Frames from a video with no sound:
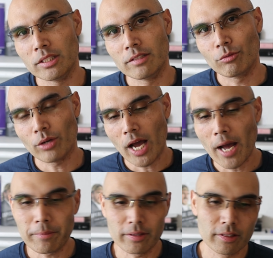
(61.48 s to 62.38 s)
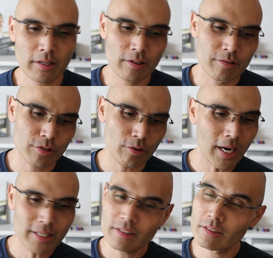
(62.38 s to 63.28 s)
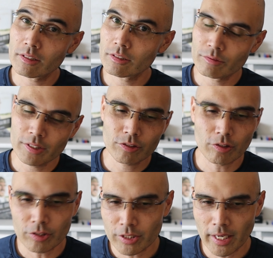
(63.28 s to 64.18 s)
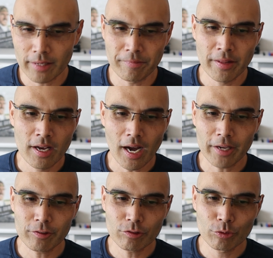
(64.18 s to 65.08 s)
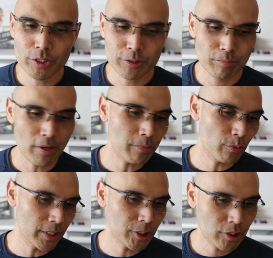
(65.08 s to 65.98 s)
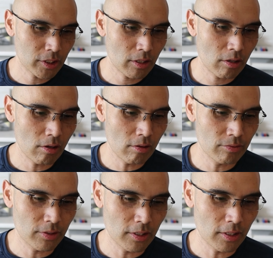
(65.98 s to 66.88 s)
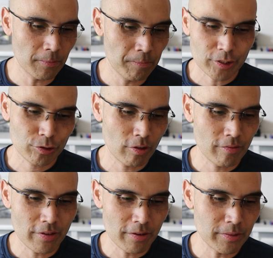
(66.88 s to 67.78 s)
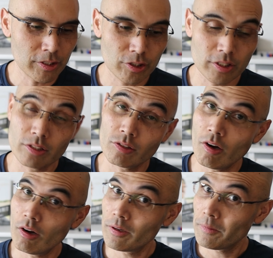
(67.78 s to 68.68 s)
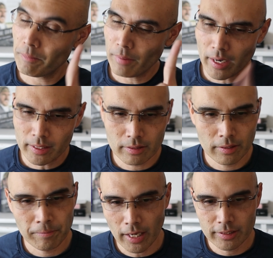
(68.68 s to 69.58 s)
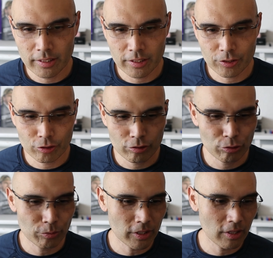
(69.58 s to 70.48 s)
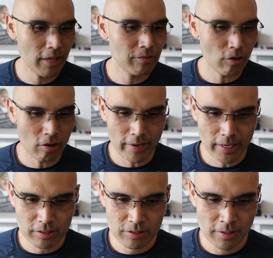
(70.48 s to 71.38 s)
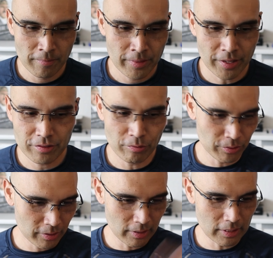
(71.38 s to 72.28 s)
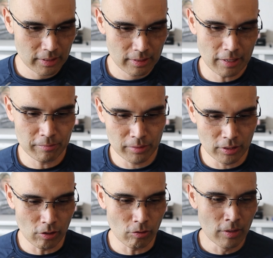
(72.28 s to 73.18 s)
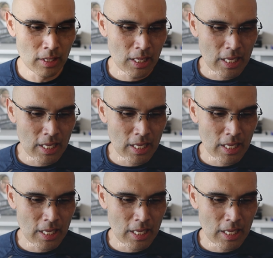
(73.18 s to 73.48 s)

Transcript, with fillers: believe what happened. So I did a little research, and I don't know which preparation of uh, dextroamphetamine she is on, but I did a search with CleverRx. That's the one, the link down below.